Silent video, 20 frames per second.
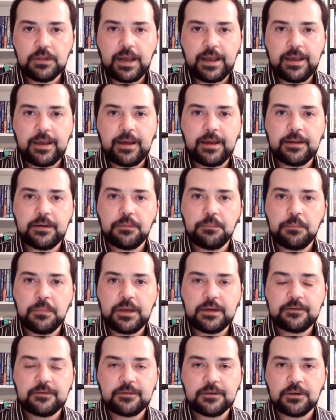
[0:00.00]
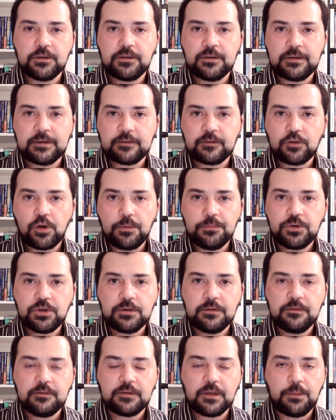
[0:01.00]
and make certain
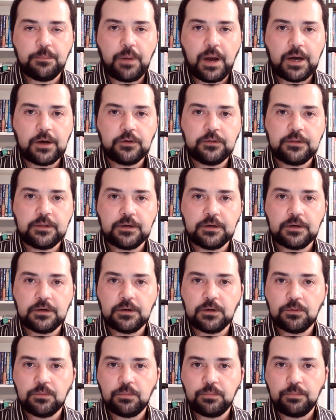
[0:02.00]
assumptions about the